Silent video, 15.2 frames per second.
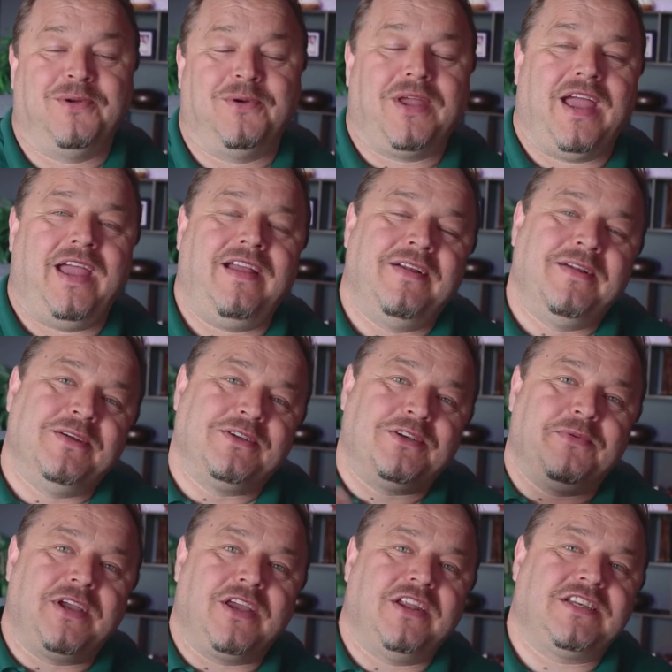Okay,
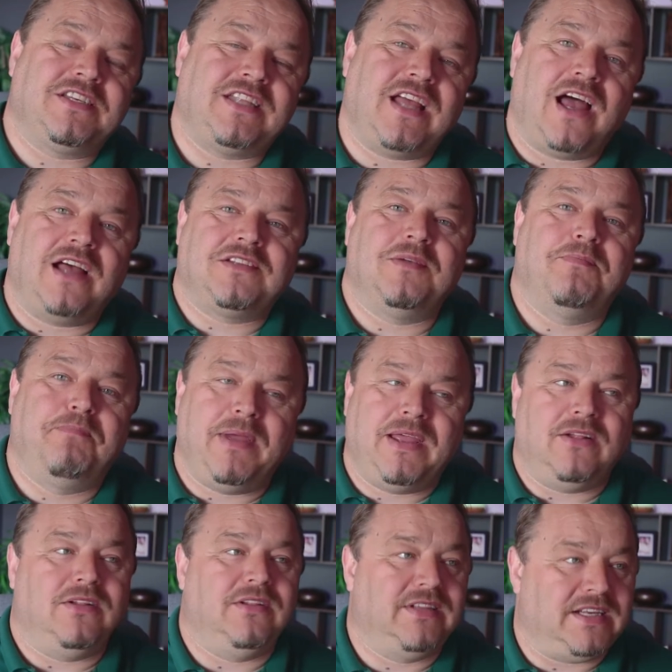so we're going to start to
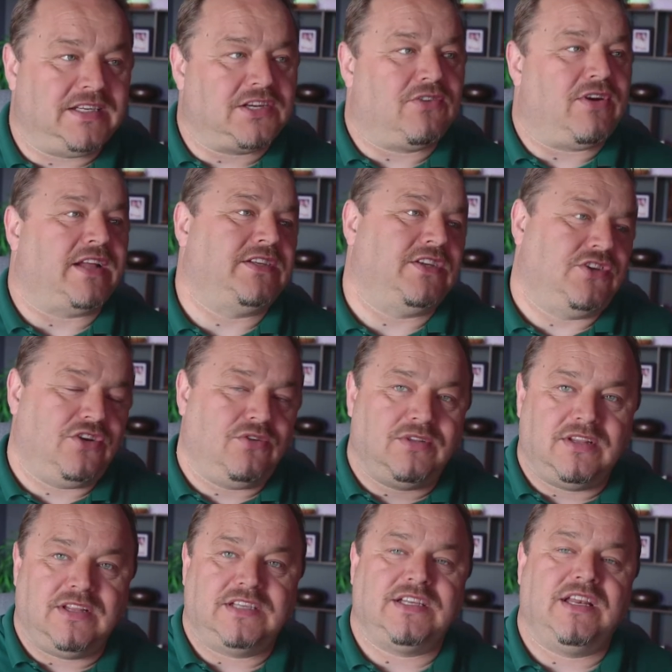build this
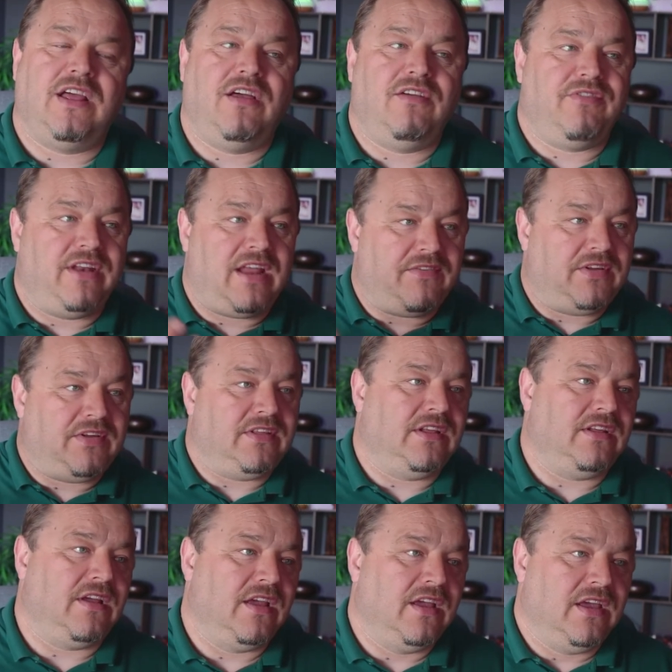gratitude and this love and
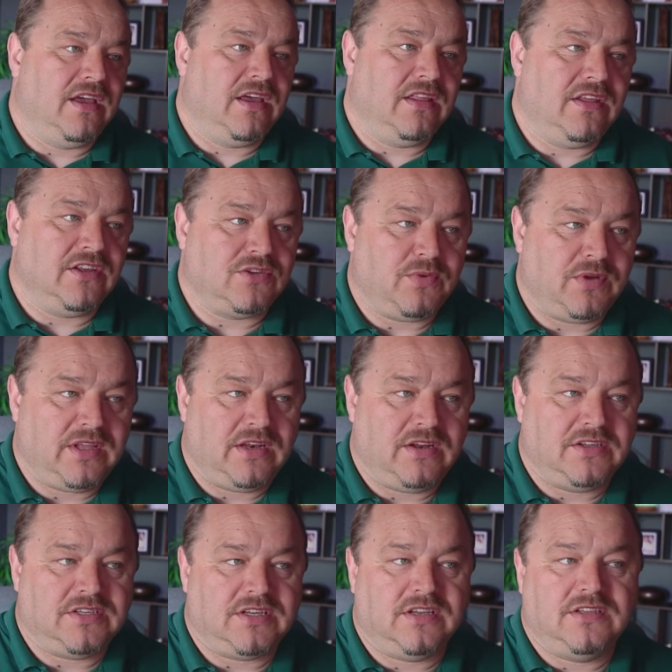everything that's within
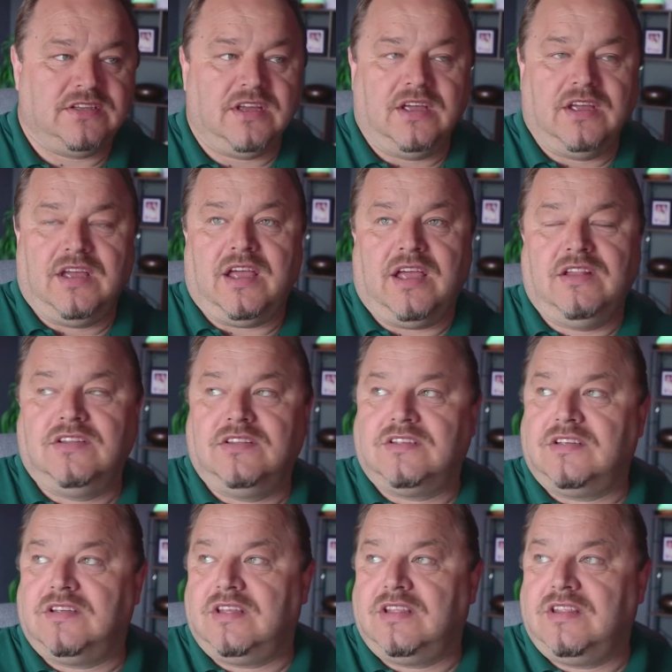us. And,
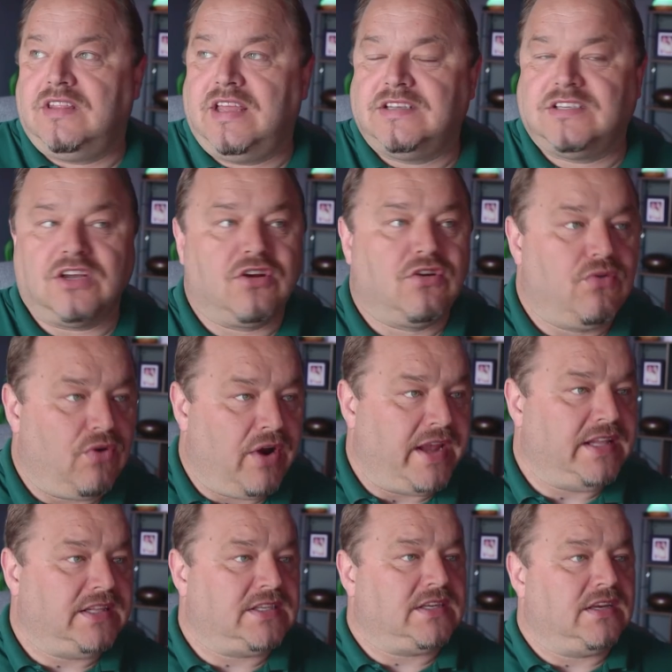and there's a
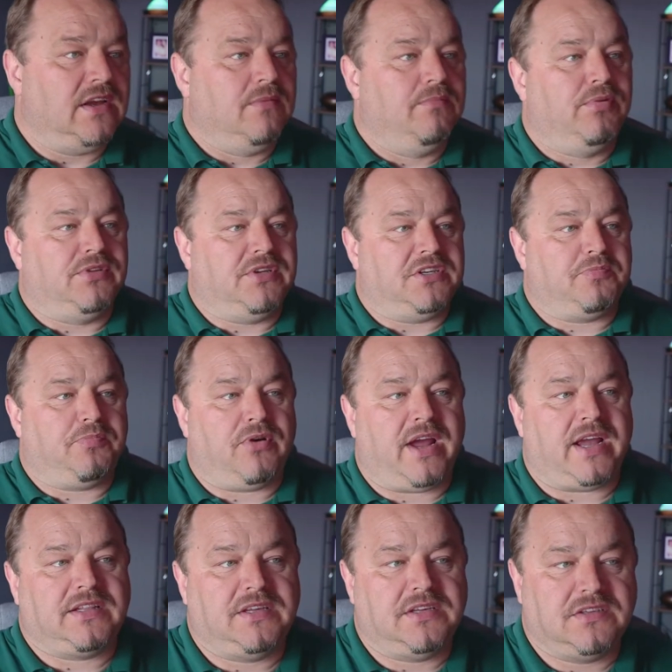great Buddhist
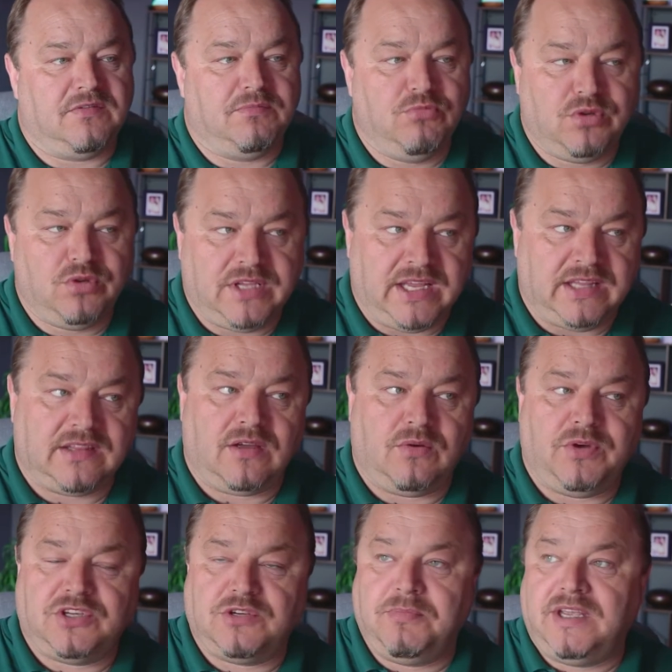practice of mudita,
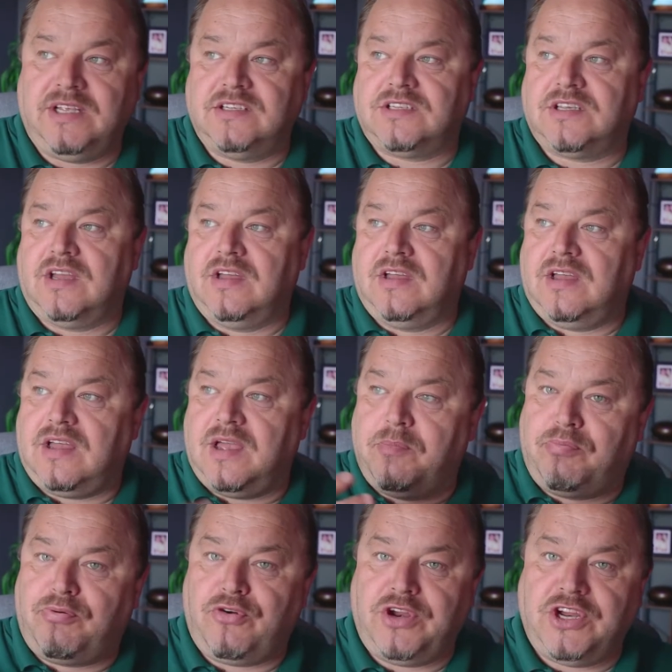which means
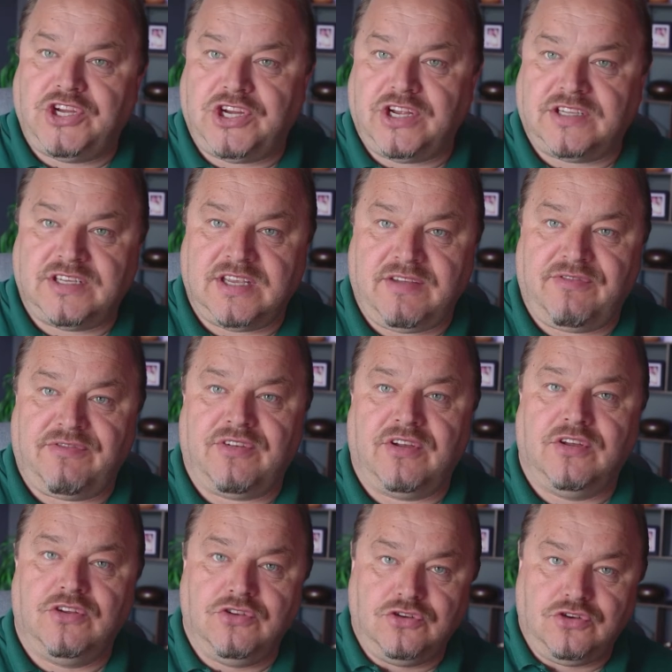appreciative
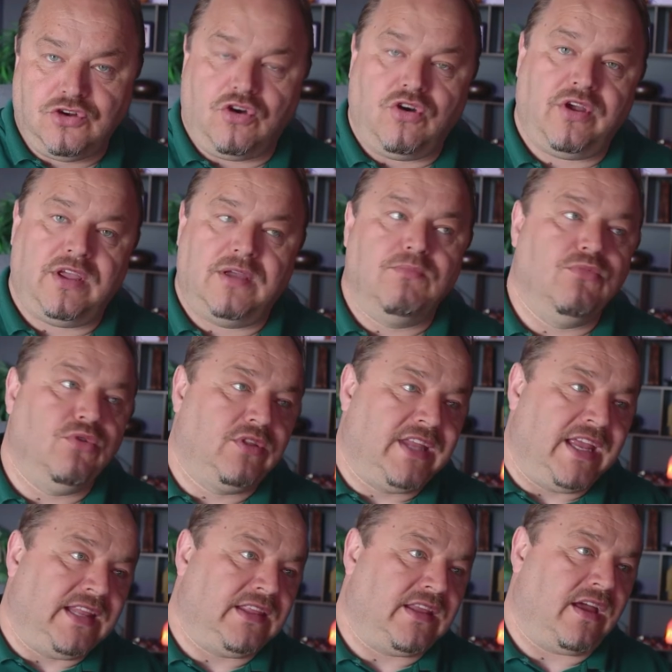joy,
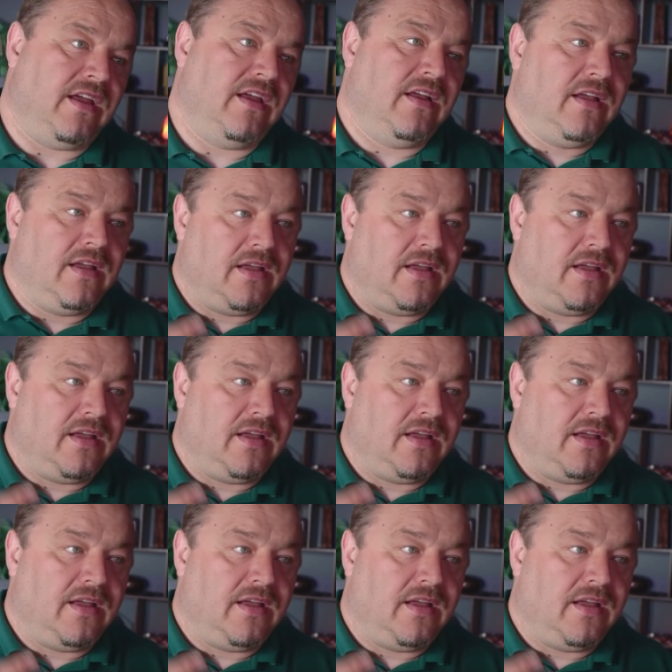mudita,